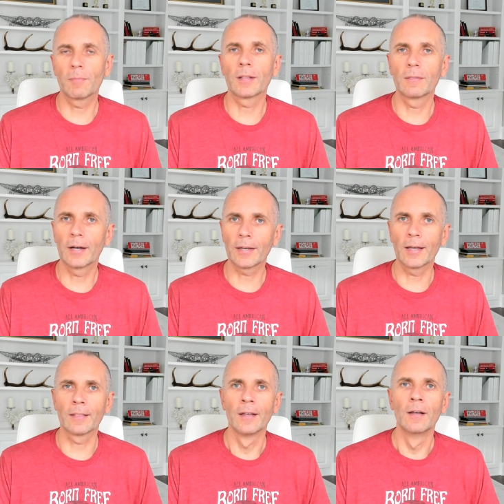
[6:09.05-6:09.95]
But
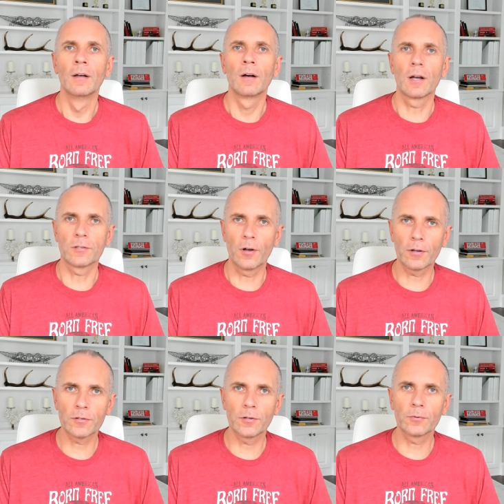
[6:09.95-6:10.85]
again, as long
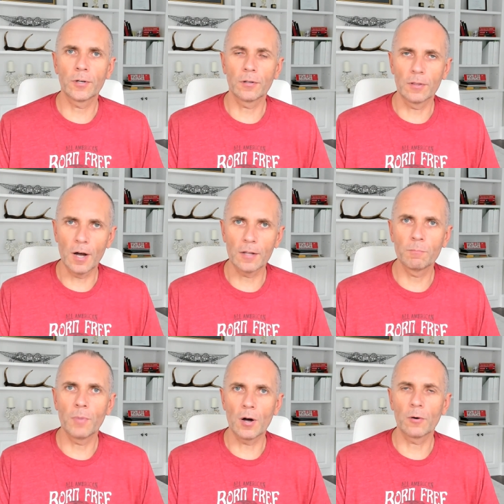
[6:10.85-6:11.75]
as those are
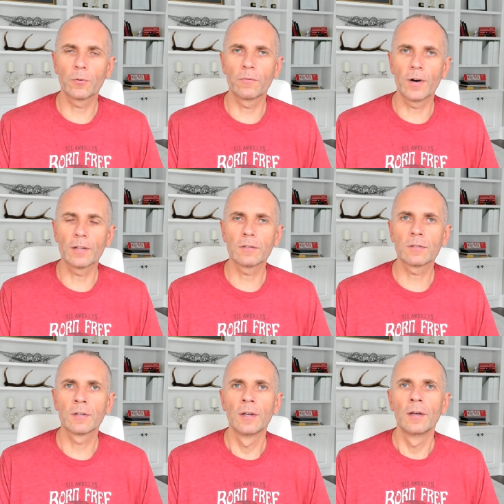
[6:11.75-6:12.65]
not borrowed
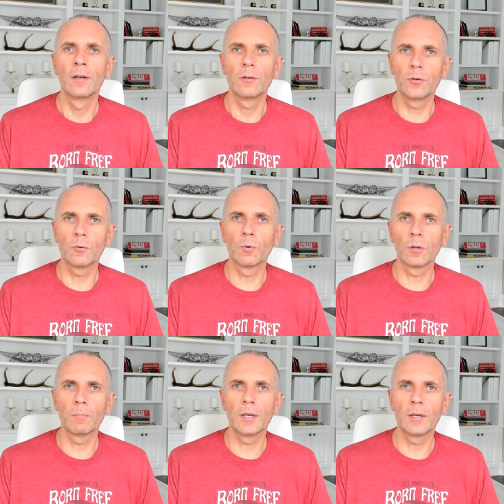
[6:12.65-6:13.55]
funds, you
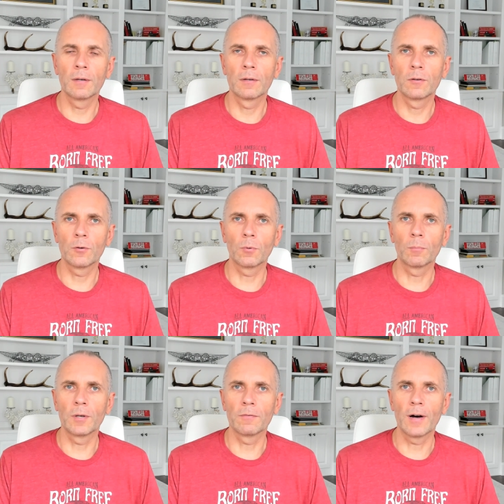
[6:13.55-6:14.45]
will be
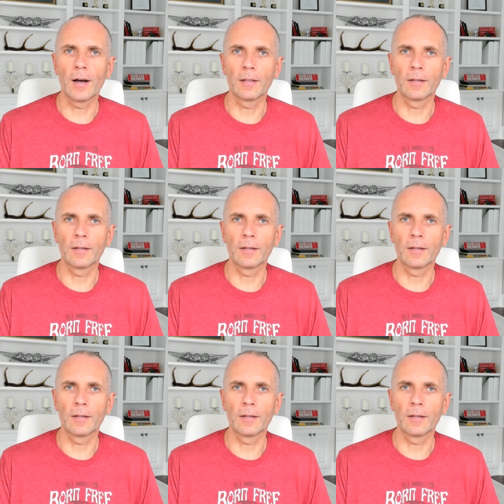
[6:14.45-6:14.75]
fine.